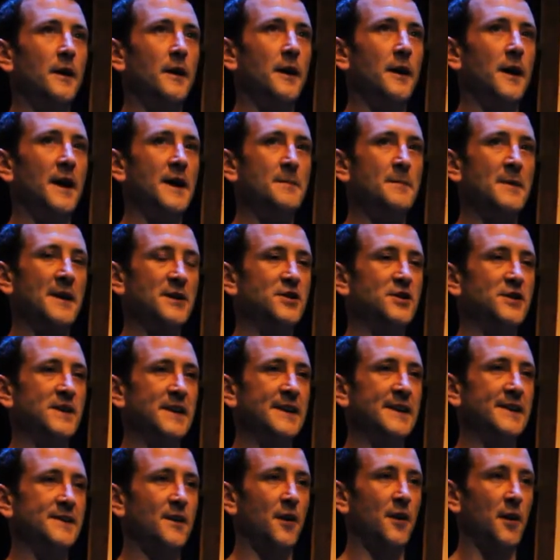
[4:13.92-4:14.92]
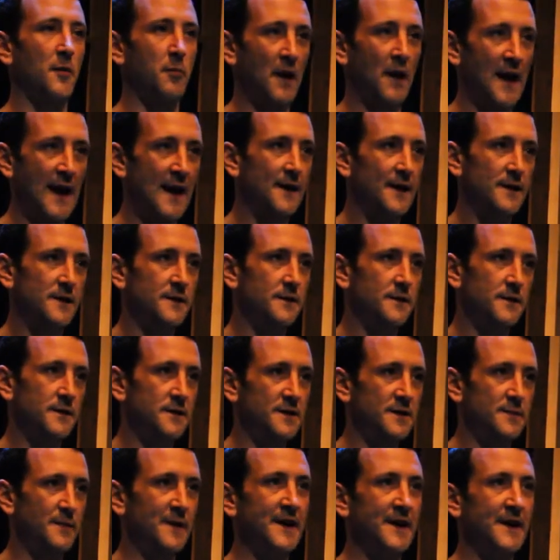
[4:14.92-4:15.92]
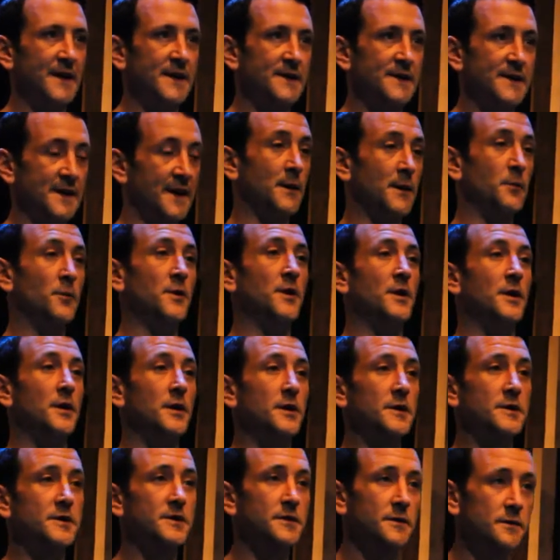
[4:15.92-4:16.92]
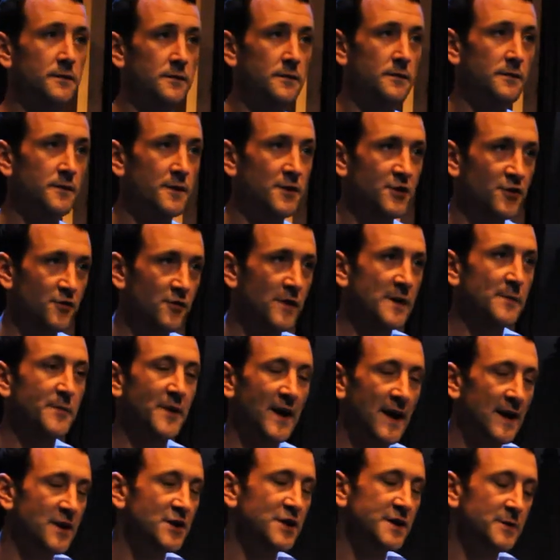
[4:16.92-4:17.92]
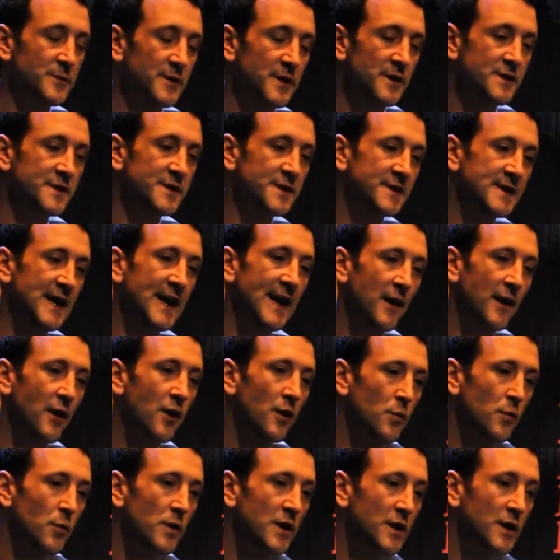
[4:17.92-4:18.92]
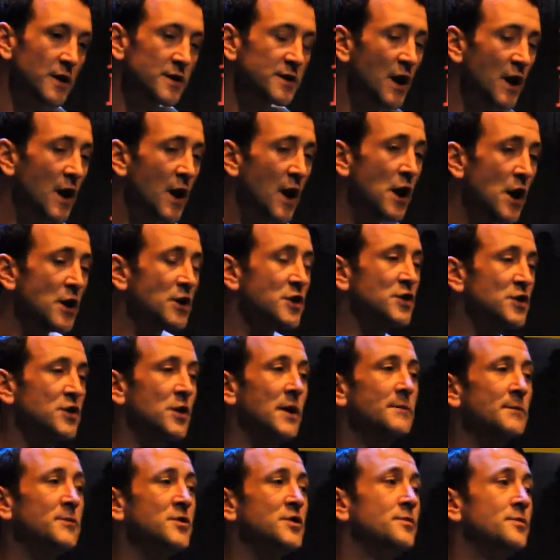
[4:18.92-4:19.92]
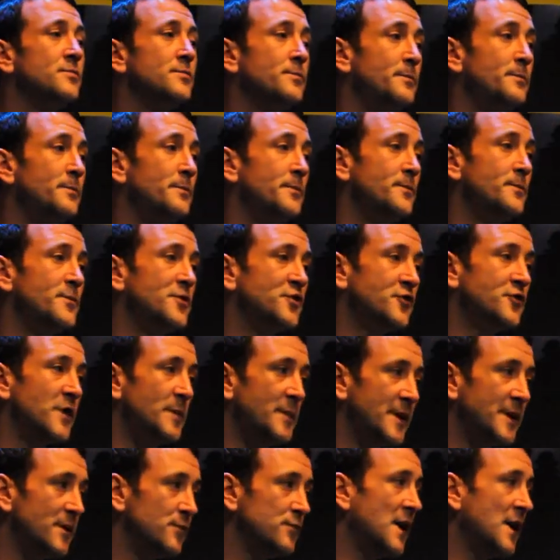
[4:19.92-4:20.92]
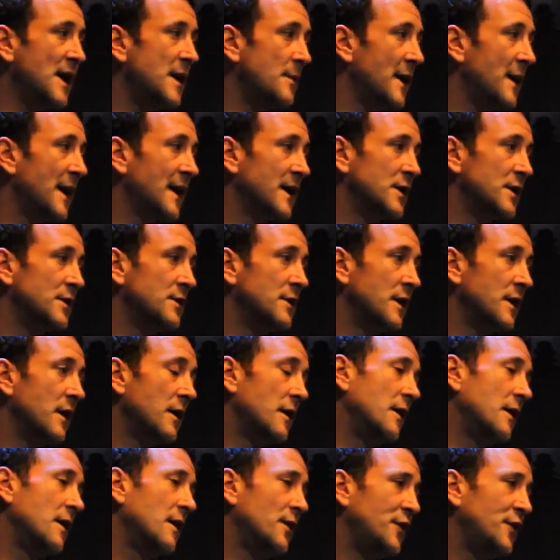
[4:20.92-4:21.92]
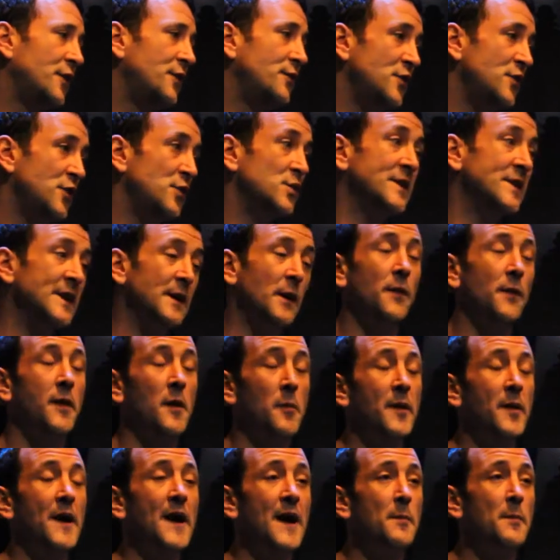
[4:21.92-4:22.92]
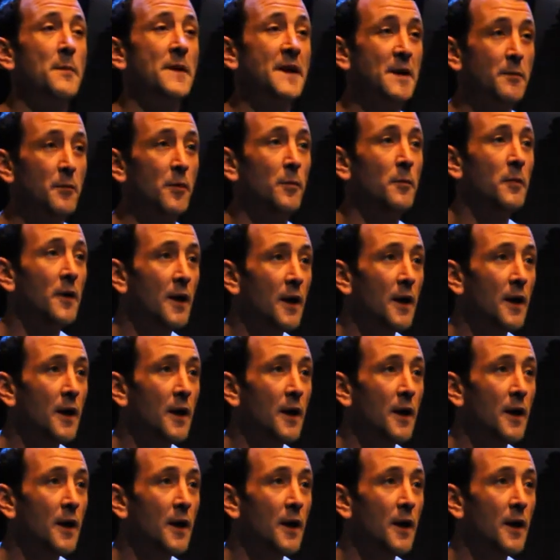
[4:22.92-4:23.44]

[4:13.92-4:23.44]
and imagine it on a black space, it works. The script actually works, the dialogue works. And so I'm stripping it right back and using the bare minimum.